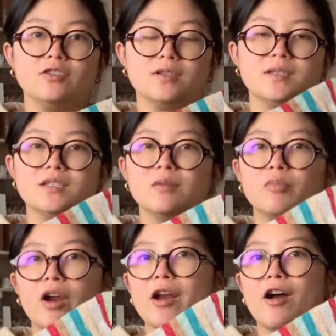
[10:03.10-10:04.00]
just
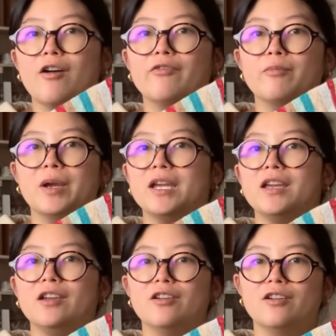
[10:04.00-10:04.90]
slip right off my
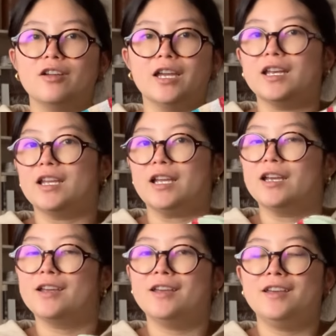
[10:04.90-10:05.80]
heel and
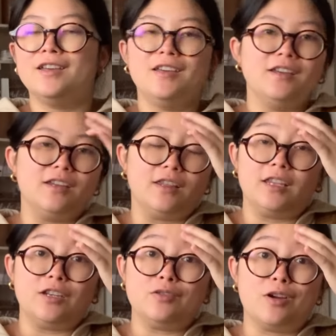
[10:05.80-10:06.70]
like
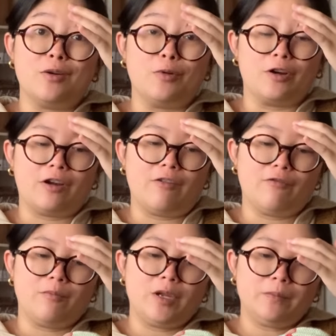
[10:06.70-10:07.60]
they do not work
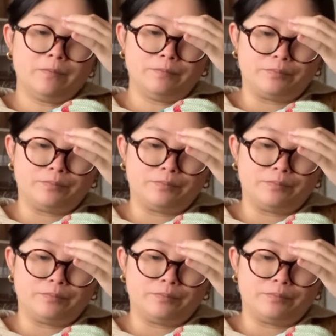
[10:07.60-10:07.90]
out for me.